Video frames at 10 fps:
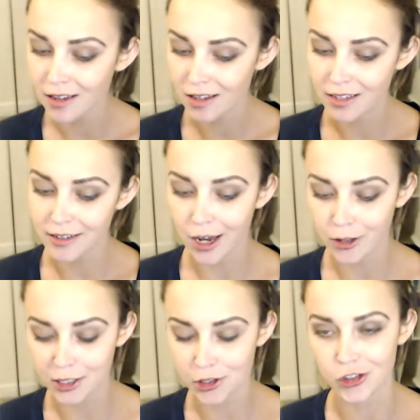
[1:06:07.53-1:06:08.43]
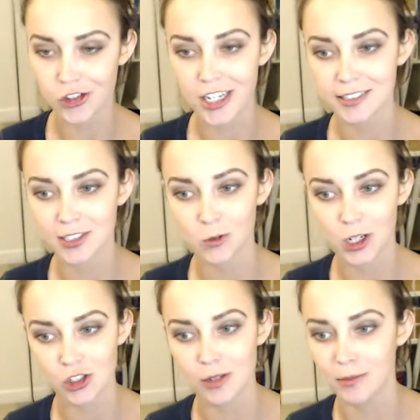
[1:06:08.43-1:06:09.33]
now here's your chance to
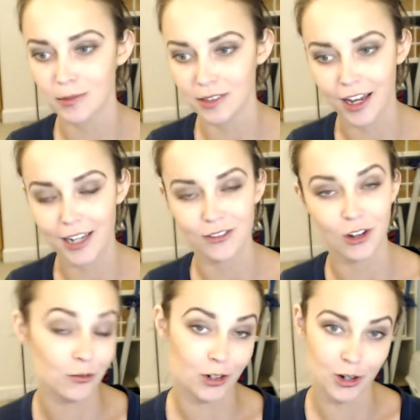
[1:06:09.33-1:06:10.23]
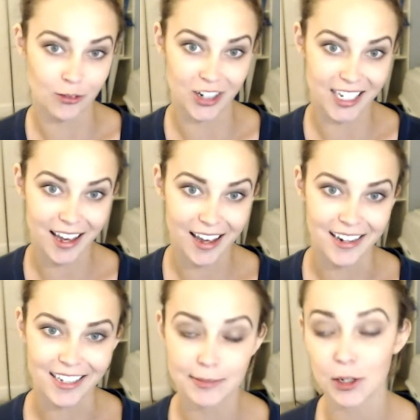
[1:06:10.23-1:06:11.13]
watch them live over and over again.
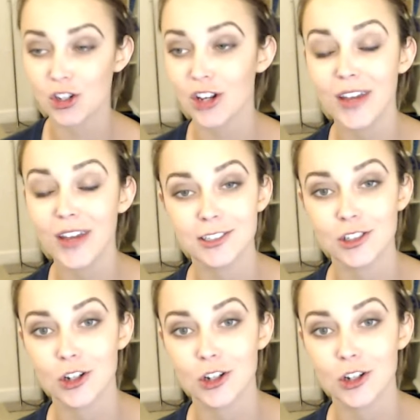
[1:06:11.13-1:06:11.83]
Especially if he answered your